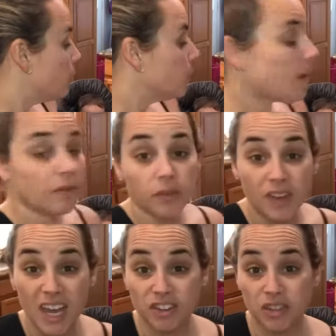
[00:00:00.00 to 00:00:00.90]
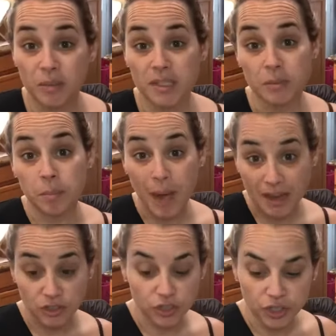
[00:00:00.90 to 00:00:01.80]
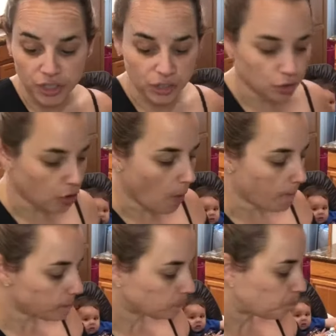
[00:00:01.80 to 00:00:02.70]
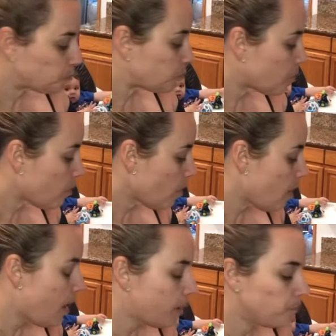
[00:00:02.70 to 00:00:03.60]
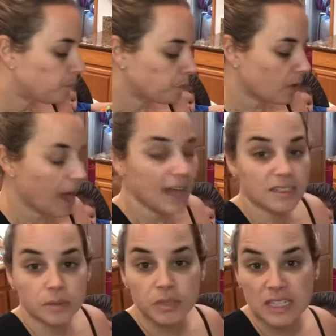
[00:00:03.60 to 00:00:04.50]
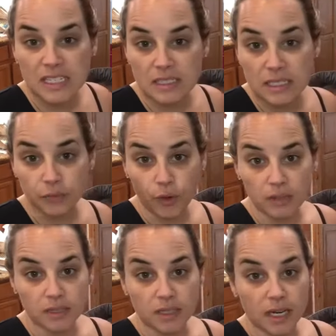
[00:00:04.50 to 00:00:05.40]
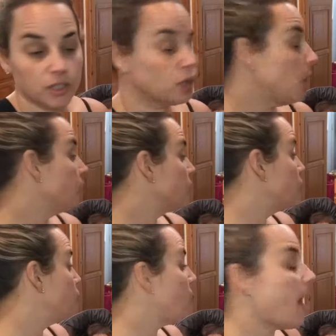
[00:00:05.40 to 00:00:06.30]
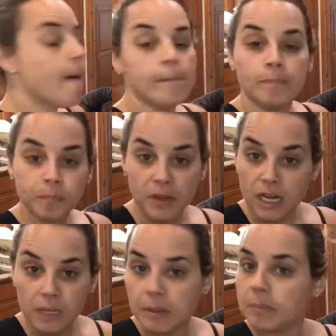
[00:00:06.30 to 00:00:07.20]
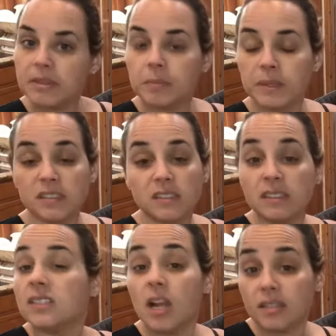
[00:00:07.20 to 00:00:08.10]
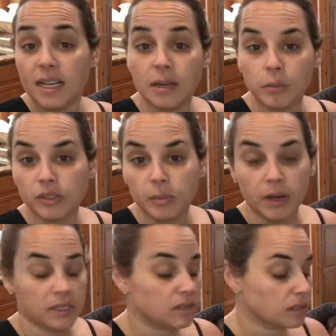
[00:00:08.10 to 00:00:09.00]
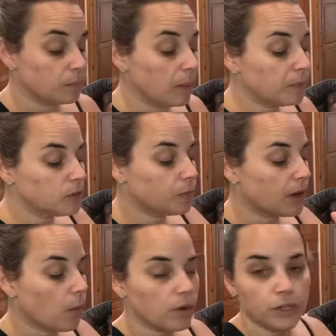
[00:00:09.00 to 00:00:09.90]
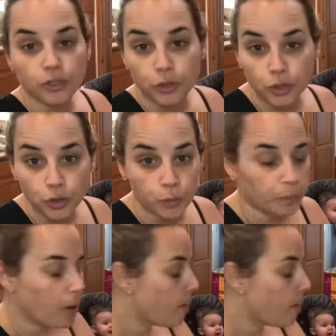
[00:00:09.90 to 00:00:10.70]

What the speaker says: I'm back on vacation. That means I'm back to cooking. So I had some steaks defrosted today, so I was gonna do that, cut them up into pieces and saute them with some onions and peppers. But I wanted to do a soup